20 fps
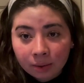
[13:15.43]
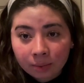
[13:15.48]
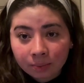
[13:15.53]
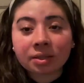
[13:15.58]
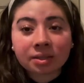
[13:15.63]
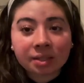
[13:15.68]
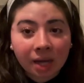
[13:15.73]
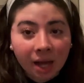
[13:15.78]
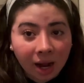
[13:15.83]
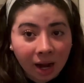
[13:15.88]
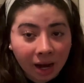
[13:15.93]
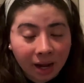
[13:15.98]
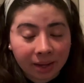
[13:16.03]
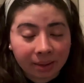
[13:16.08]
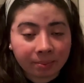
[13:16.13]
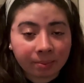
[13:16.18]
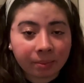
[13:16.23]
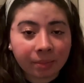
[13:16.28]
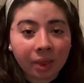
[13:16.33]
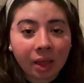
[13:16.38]

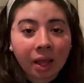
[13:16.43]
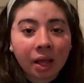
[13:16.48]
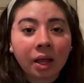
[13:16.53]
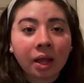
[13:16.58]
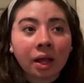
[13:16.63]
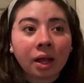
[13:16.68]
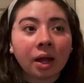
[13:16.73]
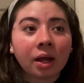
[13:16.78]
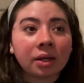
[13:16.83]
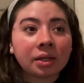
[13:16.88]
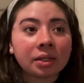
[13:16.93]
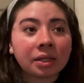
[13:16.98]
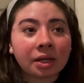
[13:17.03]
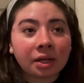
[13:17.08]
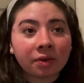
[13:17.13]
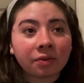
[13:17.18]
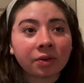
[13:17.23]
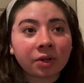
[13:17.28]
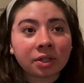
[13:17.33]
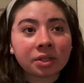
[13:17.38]
Time.
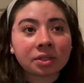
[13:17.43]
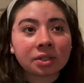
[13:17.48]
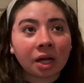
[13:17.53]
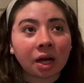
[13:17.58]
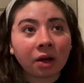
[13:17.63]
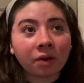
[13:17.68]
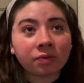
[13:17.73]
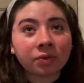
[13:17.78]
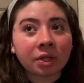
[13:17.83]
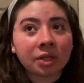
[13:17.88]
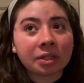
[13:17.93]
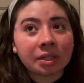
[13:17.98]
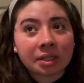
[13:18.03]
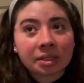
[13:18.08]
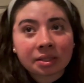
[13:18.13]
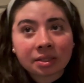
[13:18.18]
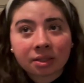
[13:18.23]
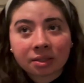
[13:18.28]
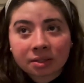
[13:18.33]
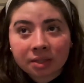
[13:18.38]
Give yourself the
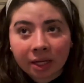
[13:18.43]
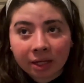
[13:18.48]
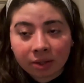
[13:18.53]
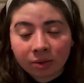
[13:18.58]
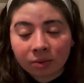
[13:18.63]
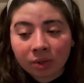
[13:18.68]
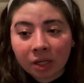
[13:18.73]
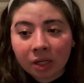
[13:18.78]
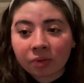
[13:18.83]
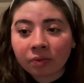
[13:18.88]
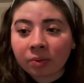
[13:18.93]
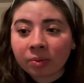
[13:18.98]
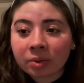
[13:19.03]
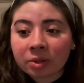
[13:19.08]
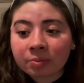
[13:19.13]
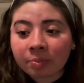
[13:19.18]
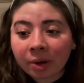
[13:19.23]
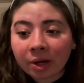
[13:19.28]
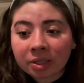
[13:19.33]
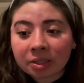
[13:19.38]
distance that you need from this
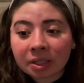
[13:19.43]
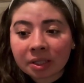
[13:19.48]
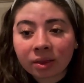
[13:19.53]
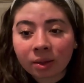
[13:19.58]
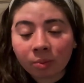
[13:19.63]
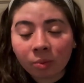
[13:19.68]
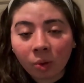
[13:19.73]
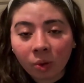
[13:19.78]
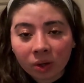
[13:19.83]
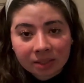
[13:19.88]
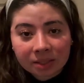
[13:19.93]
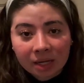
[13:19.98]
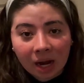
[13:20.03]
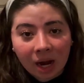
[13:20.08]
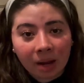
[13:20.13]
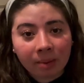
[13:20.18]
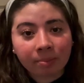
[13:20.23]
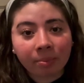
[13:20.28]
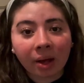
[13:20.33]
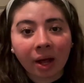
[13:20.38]
person. The more
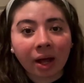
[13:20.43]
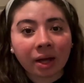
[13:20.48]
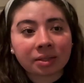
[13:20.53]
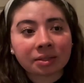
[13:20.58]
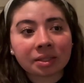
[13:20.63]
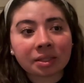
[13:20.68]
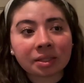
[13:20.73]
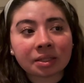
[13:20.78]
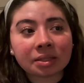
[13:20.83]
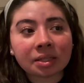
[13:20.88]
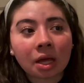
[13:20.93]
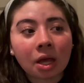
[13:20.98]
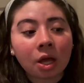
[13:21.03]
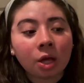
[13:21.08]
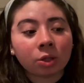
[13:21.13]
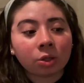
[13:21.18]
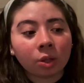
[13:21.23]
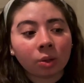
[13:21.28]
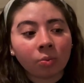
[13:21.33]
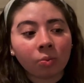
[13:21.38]
time passes,
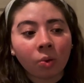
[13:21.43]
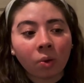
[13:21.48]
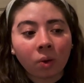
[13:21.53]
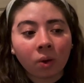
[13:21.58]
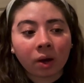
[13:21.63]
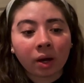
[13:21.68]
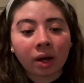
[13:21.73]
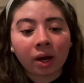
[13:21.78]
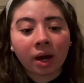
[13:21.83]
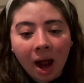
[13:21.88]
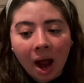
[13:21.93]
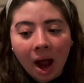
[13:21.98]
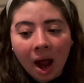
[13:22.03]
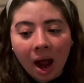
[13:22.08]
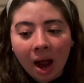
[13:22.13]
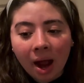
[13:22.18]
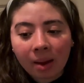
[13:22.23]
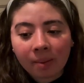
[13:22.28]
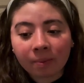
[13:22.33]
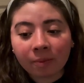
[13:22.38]
the more
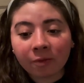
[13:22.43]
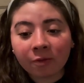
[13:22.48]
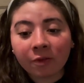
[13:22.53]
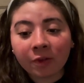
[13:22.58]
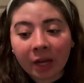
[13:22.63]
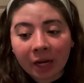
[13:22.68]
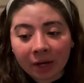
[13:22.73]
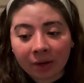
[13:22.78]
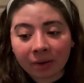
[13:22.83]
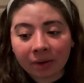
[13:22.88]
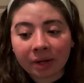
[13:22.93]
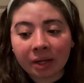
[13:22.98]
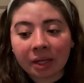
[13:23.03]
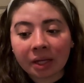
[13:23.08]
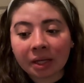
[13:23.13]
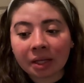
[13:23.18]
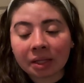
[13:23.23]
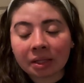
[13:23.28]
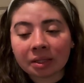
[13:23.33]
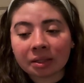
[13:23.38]
I'm
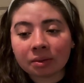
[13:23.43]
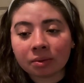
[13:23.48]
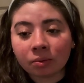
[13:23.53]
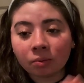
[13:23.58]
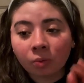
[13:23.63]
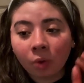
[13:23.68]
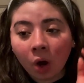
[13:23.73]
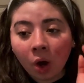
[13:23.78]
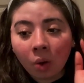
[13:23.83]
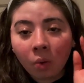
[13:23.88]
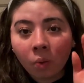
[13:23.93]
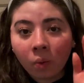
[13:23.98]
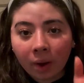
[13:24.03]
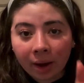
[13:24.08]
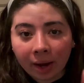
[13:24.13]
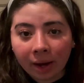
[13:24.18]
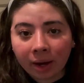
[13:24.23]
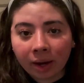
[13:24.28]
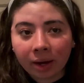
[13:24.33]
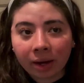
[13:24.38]
very
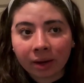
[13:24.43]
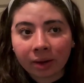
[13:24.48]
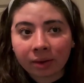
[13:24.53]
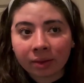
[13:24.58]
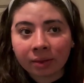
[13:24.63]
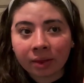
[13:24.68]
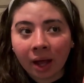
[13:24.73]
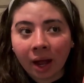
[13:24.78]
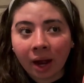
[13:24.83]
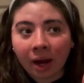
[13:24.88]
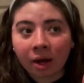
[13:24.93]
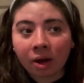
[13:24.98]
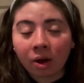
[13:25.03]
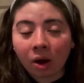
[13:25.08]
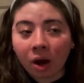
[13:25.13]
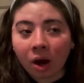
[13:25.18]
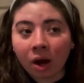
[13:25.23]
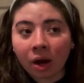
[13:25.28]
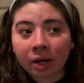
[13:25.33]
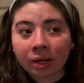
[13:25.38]
aware that
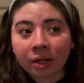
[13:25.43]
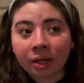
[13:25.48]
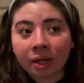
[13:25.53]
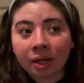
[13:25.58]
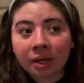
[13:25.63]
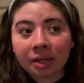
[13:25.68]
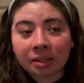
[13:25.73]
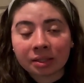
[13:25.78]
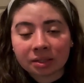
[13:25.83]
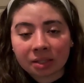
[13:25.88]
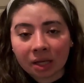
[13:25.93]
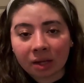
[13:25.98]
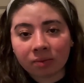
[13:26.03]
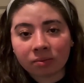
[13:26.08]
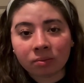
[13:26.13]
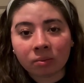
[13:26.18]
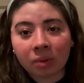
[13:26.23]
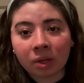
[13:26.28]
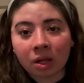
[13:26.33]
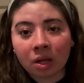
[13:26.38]
God saved
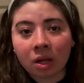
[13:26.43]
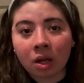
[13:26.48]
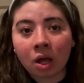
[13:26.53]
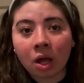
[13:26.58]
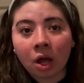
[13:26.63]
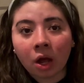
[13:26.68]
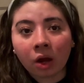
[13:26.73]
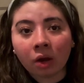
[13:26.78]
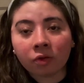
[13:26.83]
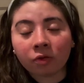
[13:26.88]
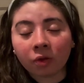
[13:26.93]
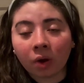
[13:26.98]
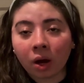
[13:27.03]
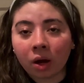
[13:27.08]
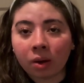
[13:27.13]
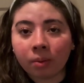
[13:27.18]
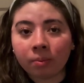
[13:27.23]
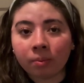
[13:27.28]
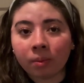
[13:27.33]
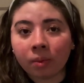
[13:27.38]
me
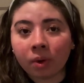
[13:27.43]
from